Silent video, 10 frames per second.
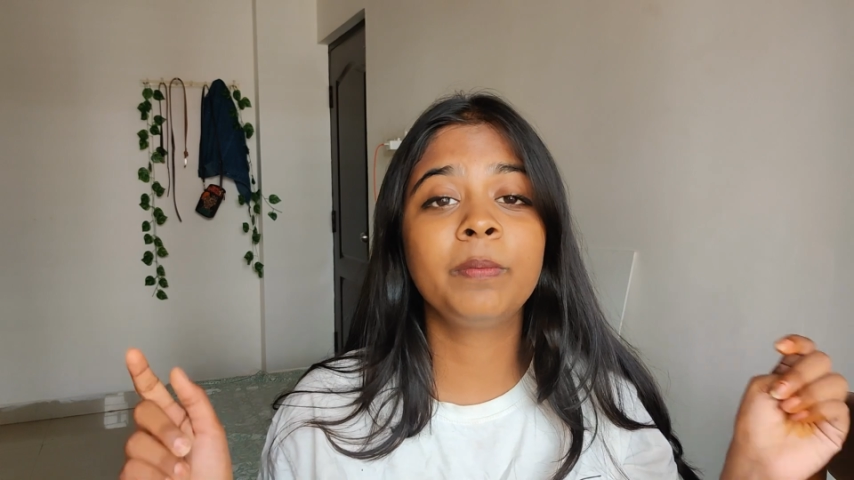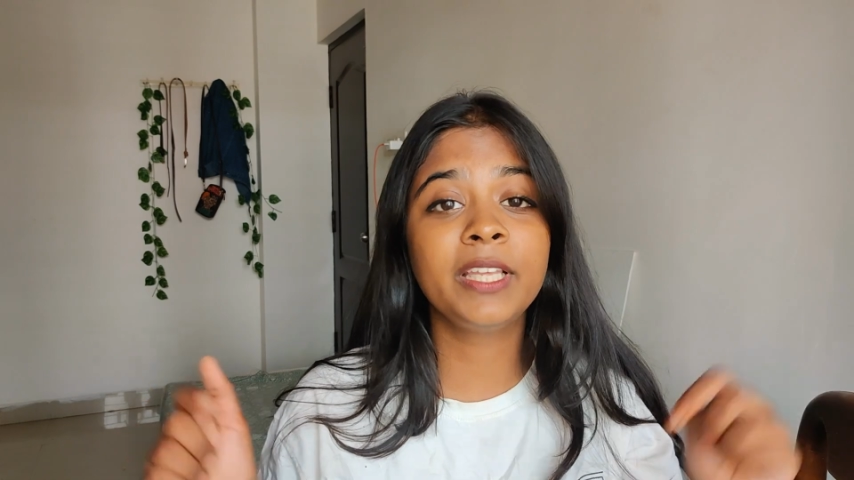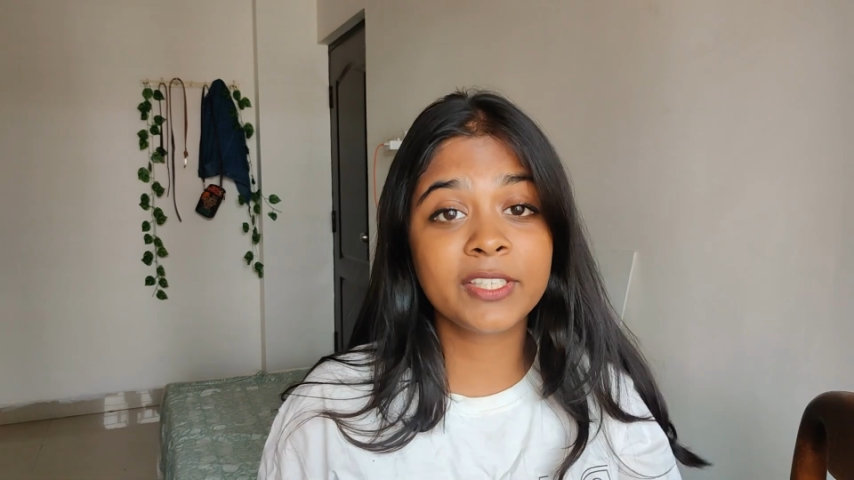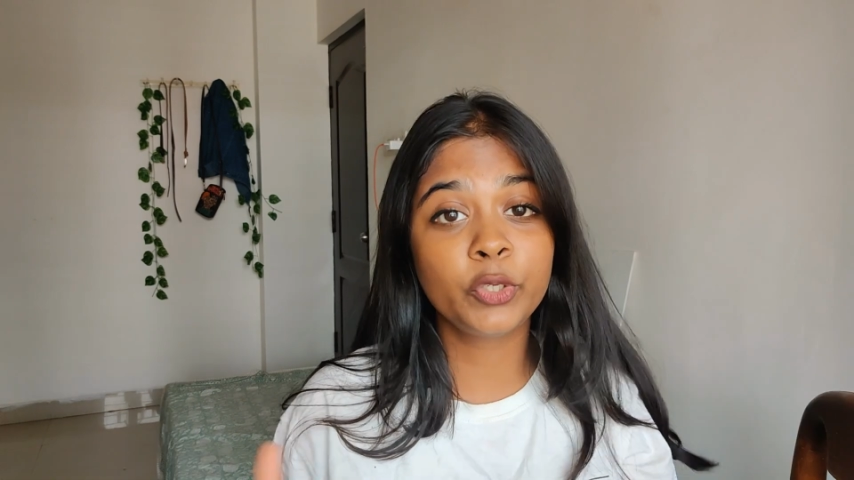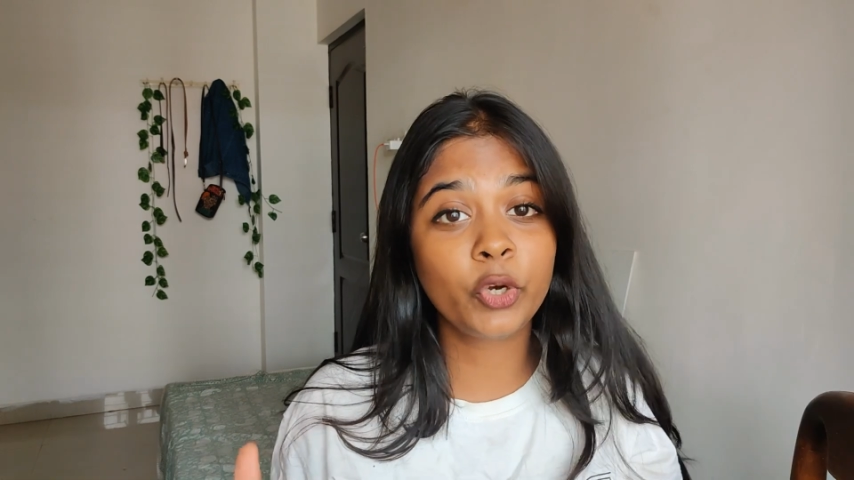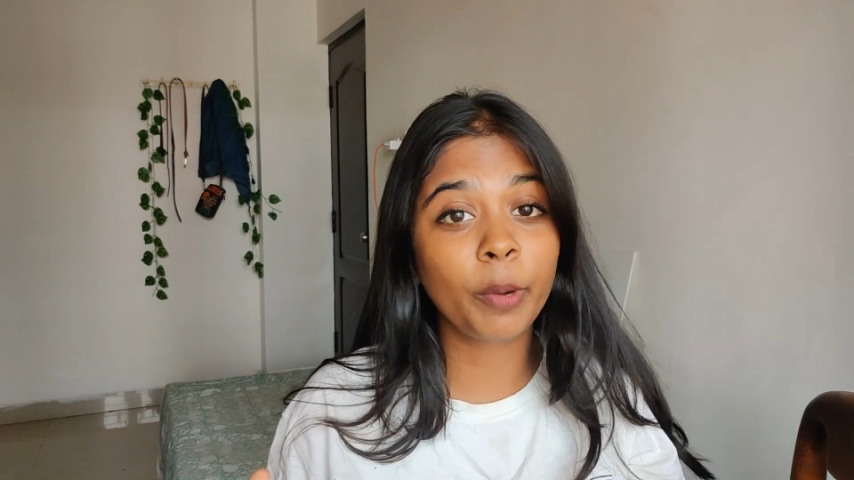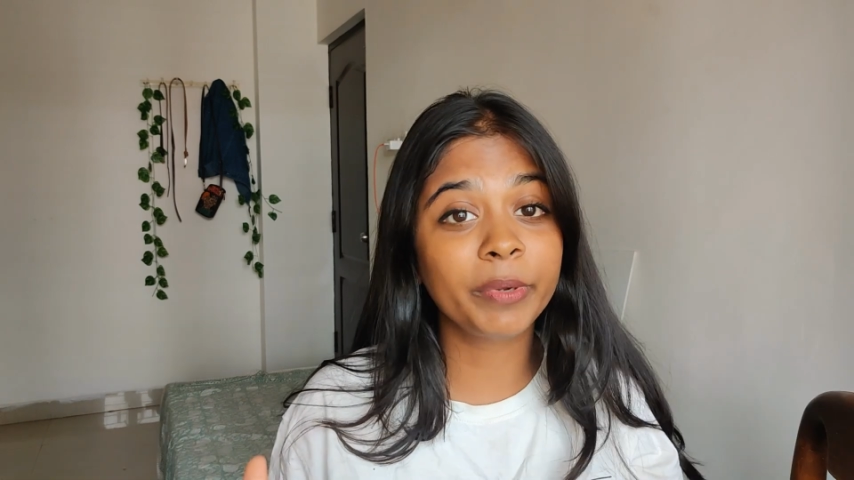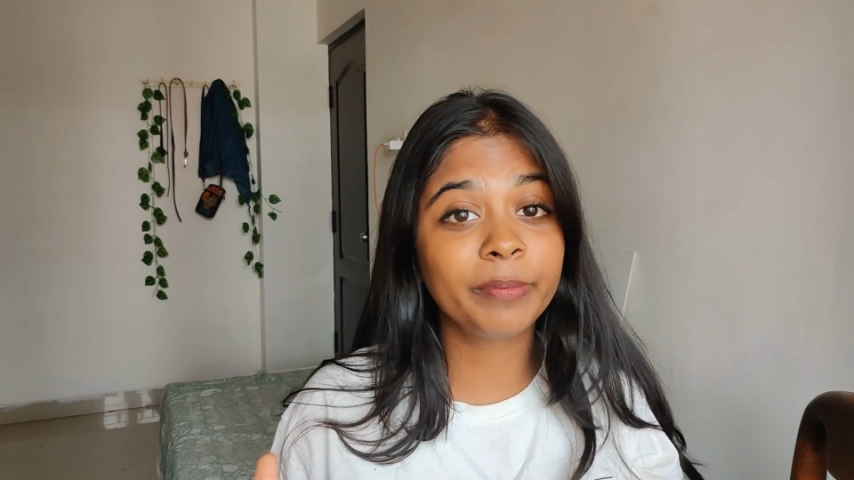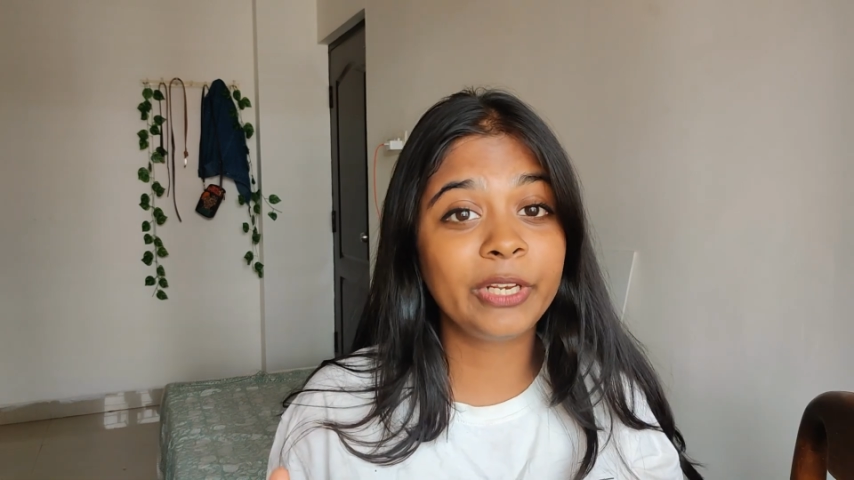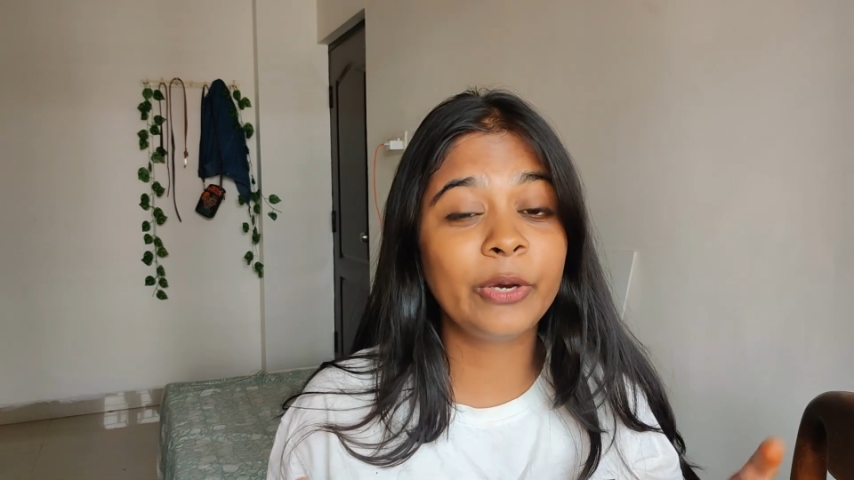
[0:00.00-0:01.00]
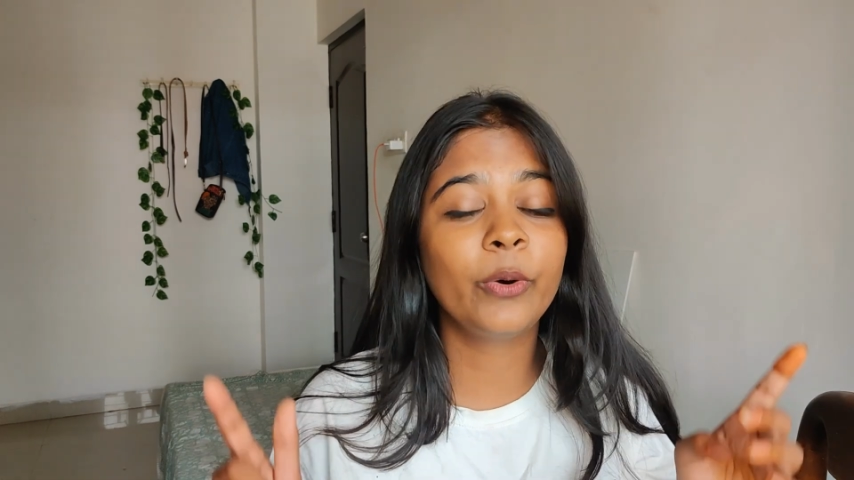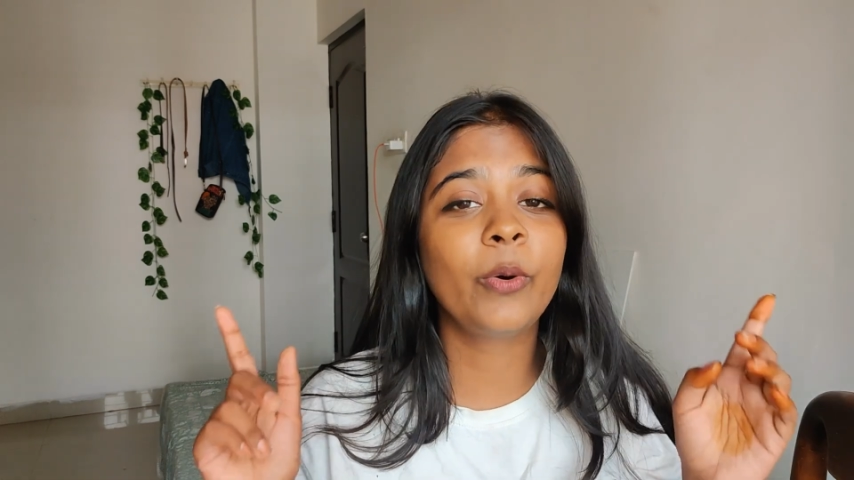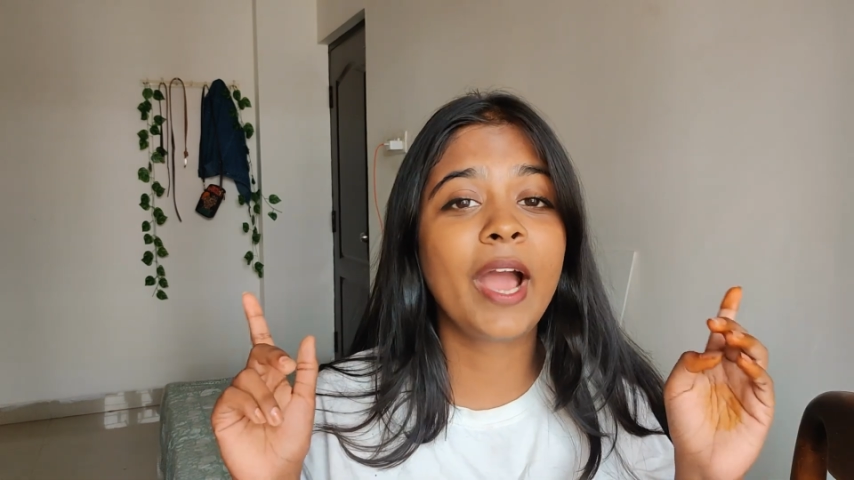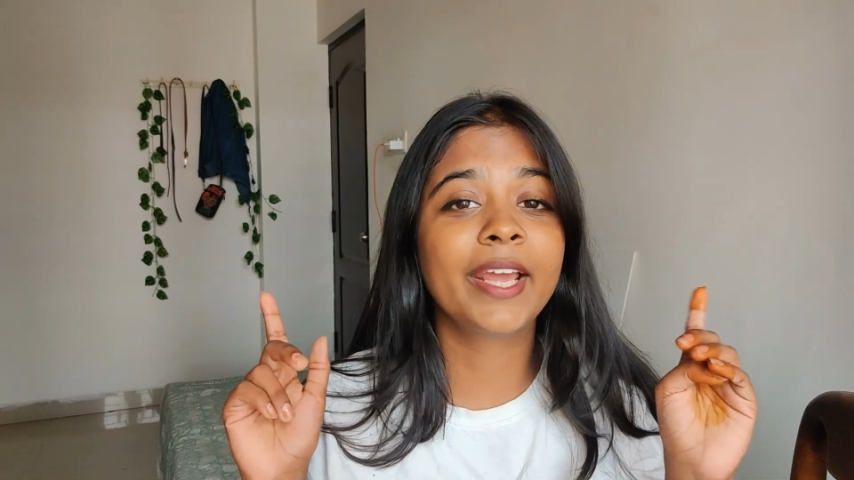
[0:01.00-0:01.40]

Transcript: please do comment below